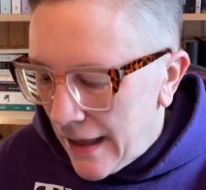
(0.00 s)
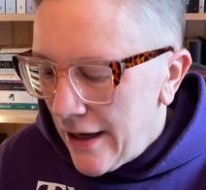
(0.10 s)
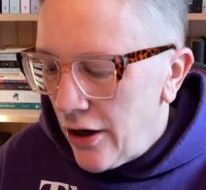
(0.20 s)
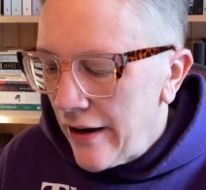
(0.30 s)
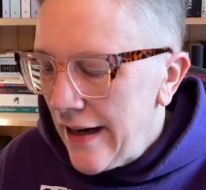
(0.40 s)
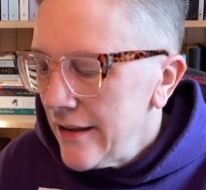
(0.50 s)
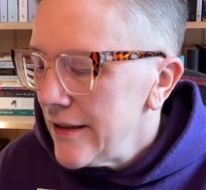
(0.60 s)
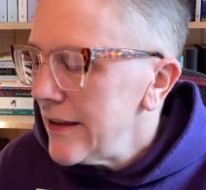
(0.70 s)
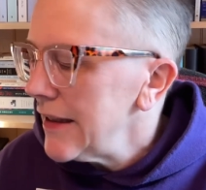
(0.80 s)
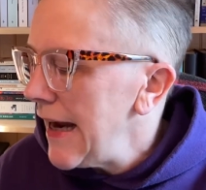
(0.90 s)
All right,
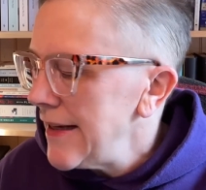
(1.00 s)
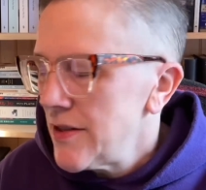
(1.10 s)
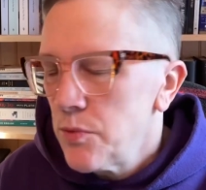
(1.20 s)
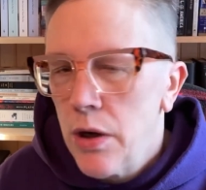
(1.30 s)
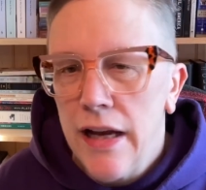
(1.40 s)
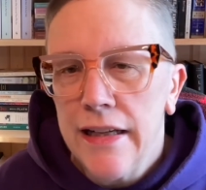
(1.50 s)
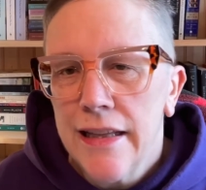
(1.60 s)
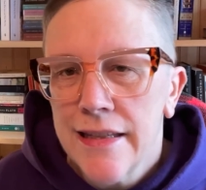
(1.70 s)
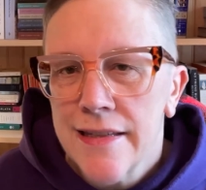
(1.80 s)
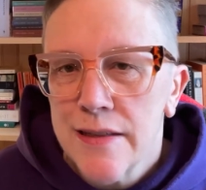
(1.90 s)
last one.
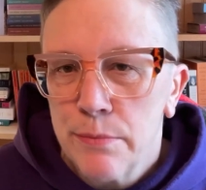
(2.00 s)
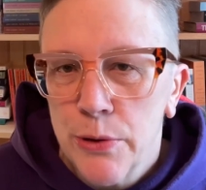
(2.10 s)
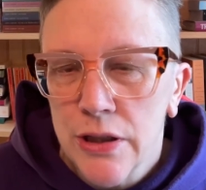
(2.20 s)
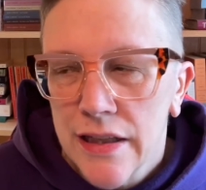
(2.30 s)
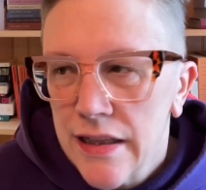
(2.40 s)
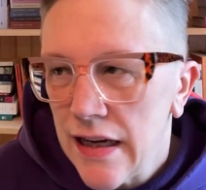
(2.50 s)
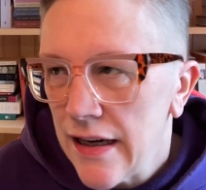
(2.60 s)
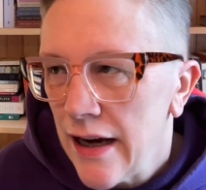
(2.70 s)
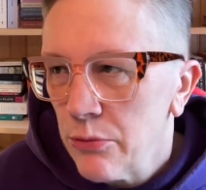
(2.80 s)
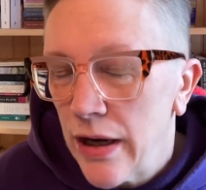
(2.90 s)
This is a book
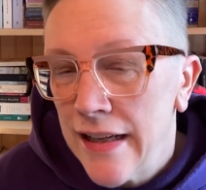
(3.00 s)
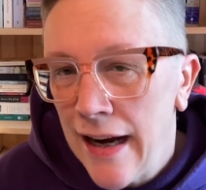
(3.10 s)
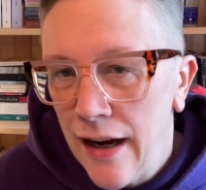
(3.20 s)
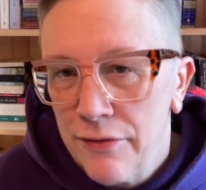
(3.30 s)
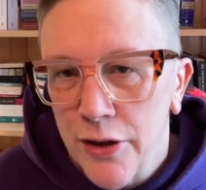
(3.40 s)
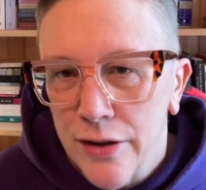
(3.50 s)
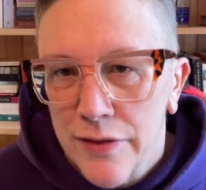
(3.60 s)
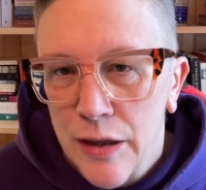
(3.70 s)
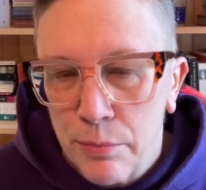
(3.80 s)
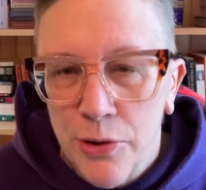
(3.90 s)
that I read half of
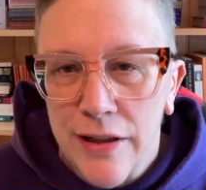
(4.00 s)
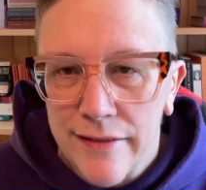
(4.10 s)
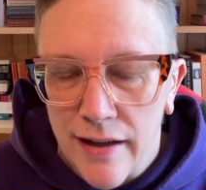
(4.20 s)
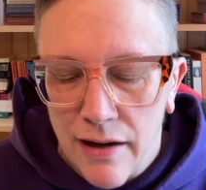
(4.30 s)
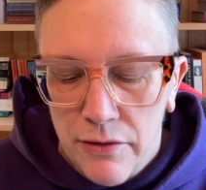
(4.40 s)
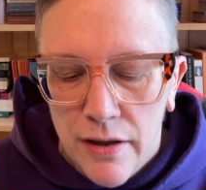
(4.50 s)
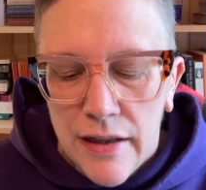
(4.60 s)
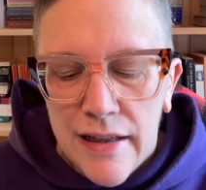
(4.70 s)
and put it down.